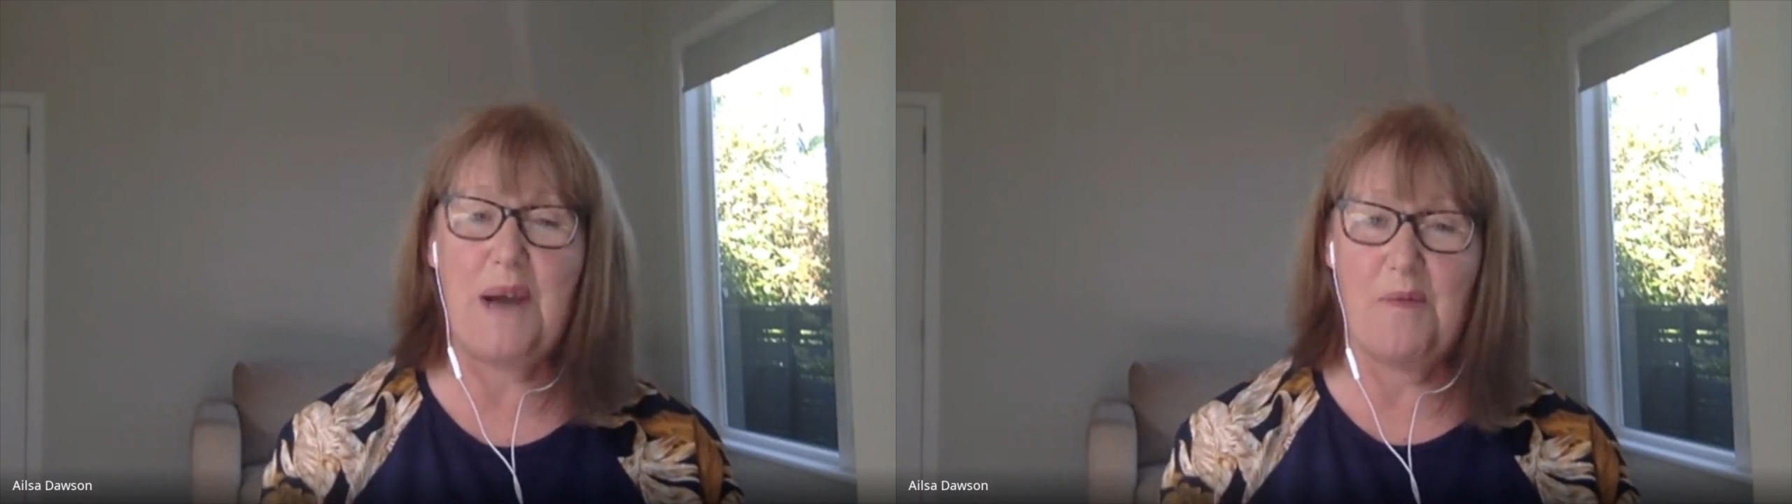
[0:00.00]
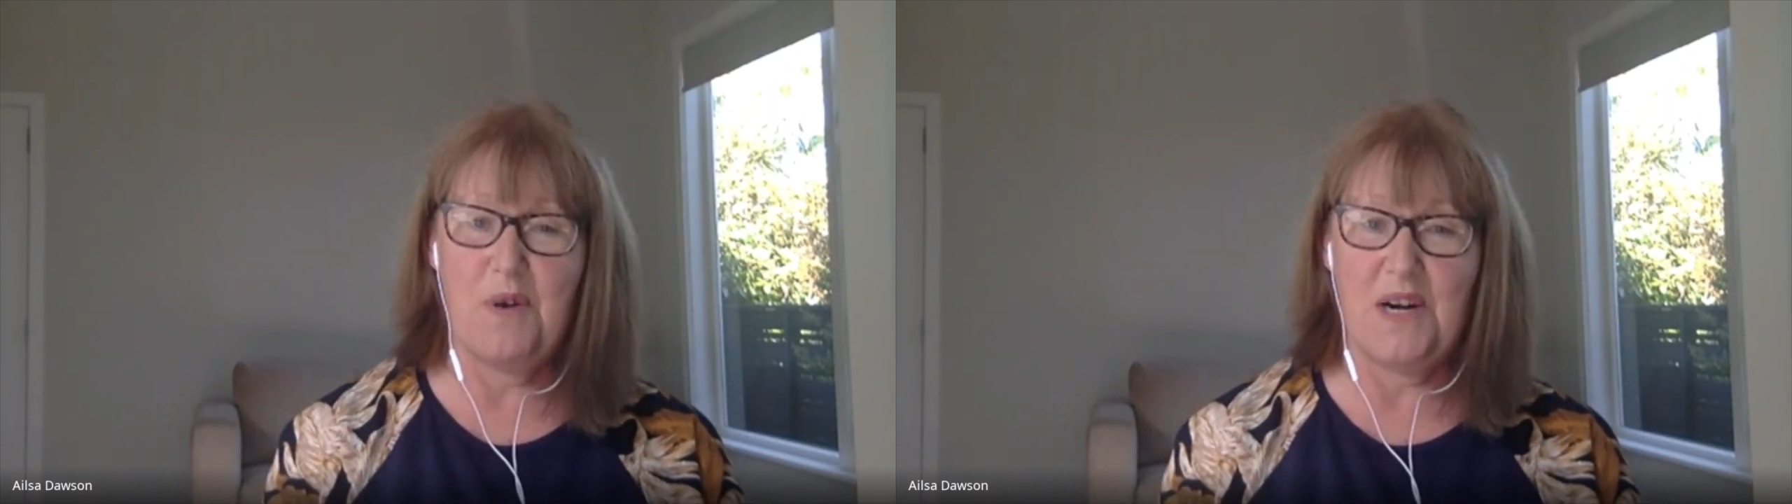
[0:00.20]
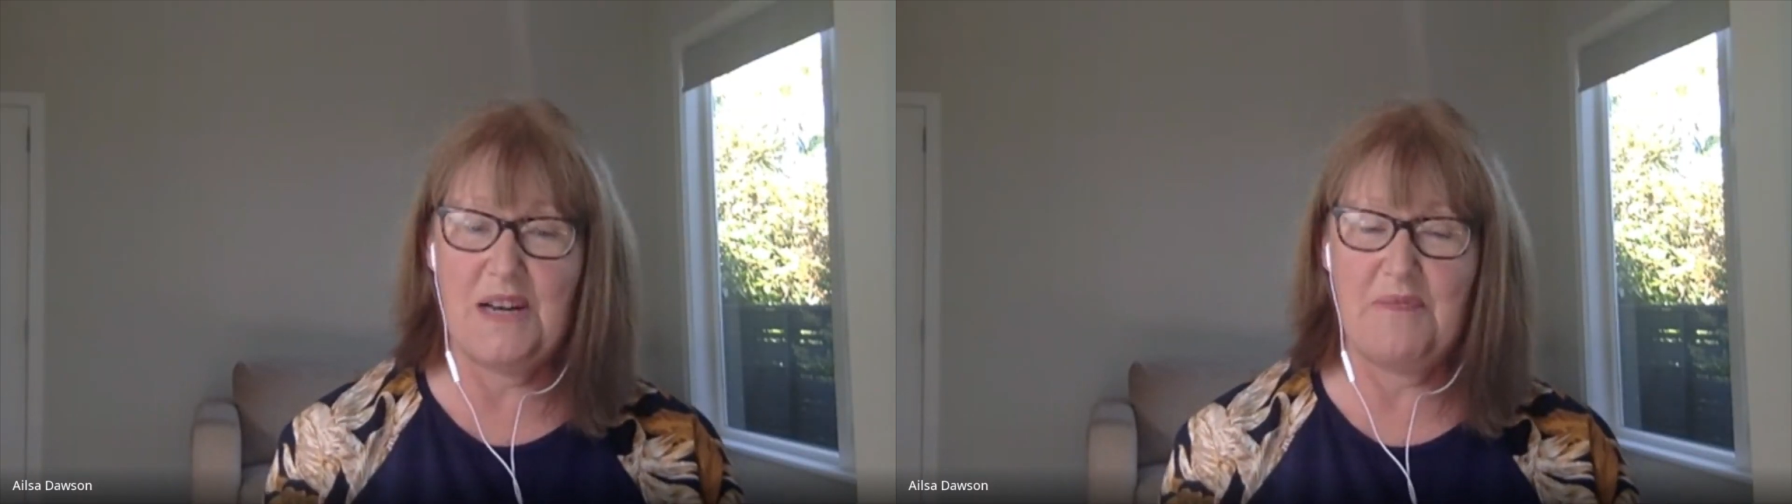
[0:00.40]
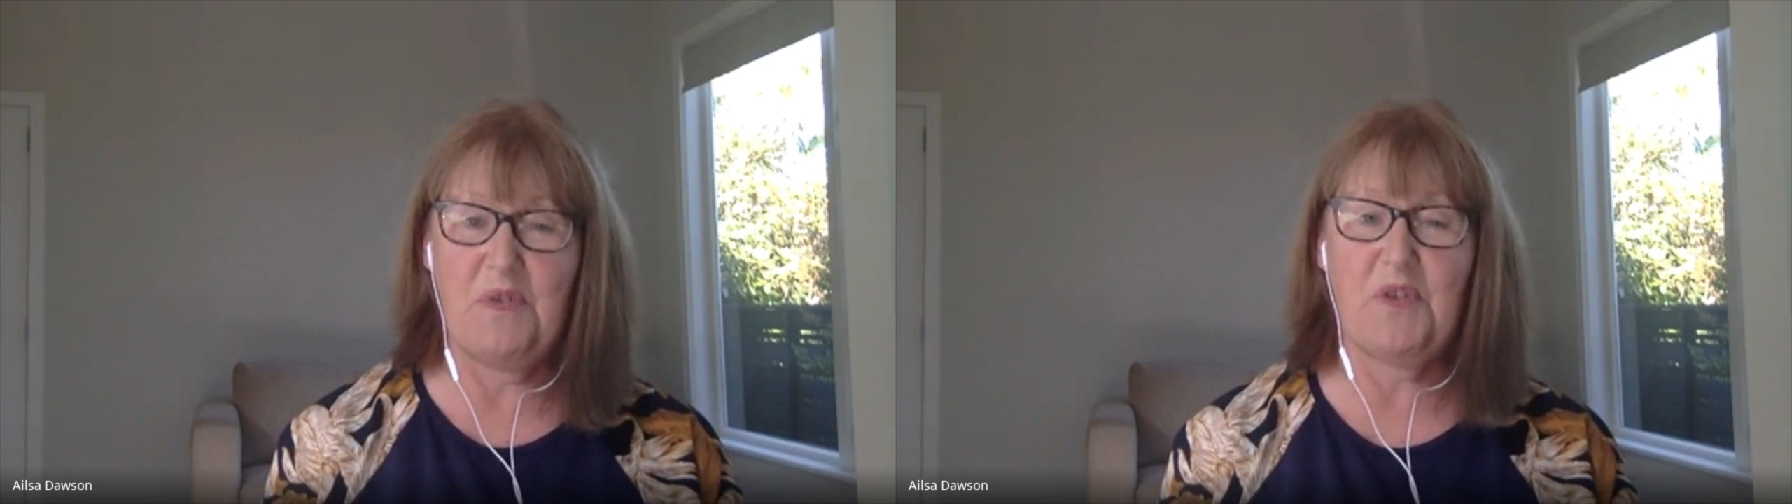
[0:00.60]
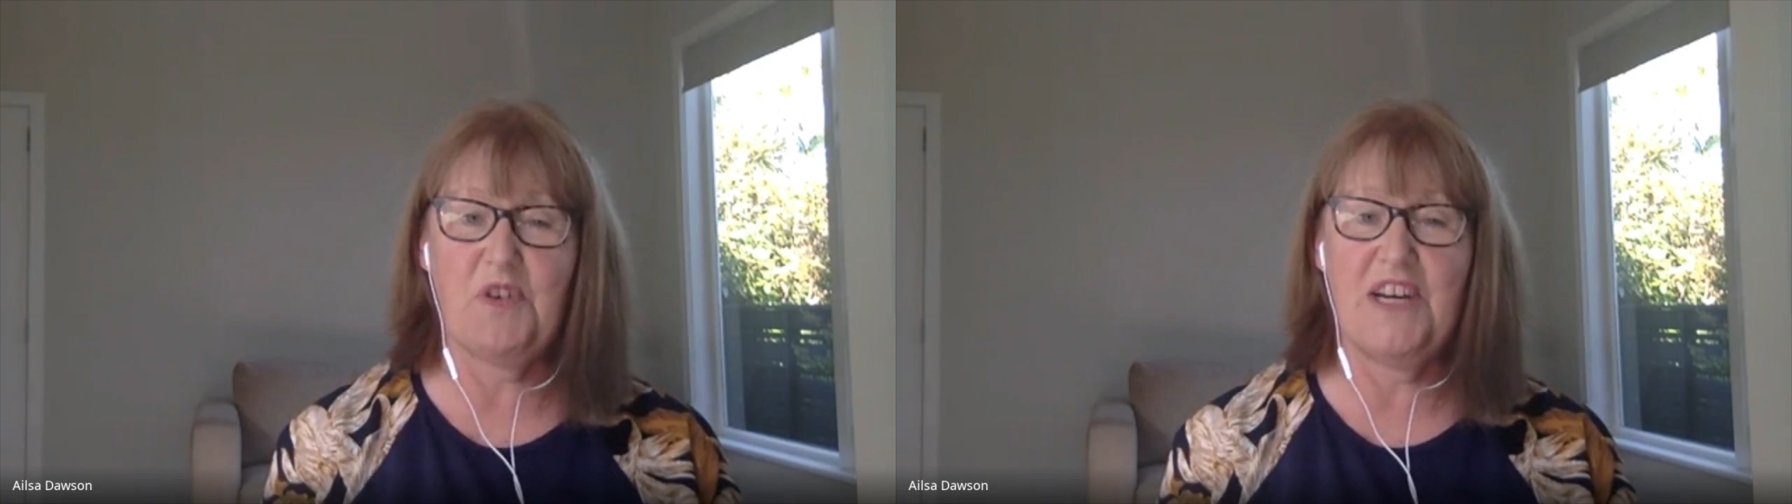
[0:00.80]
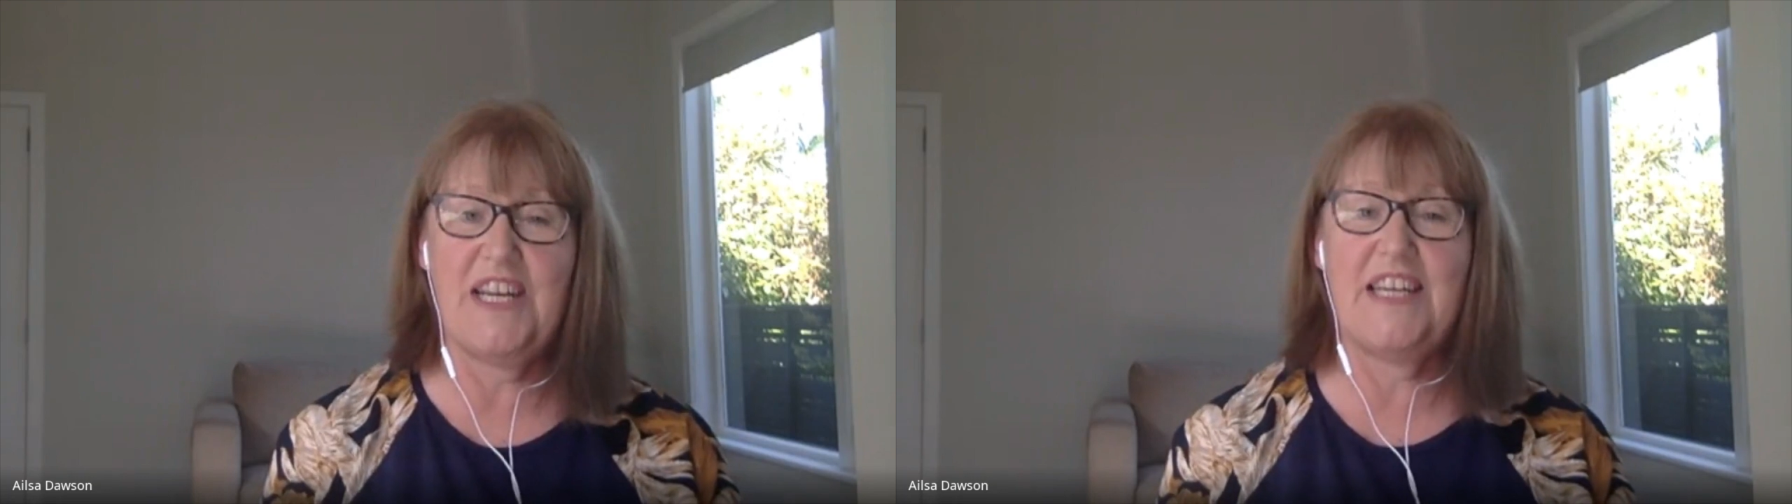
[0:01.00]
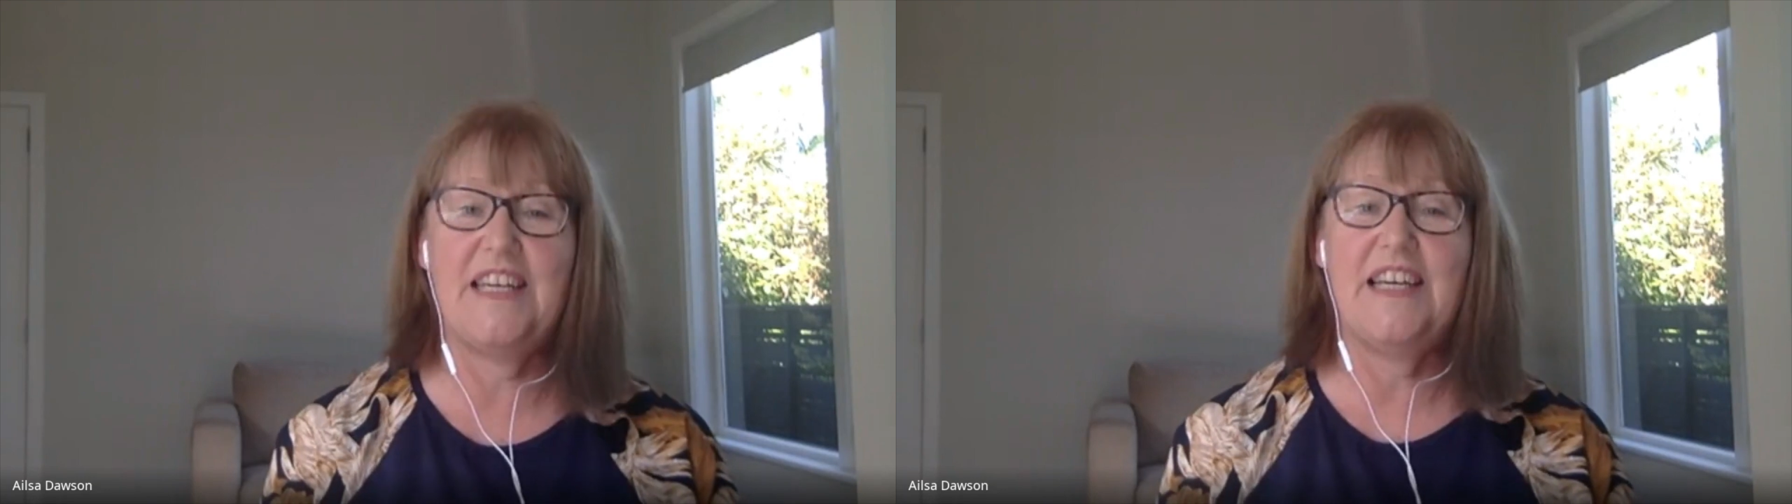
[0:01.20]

what level 3,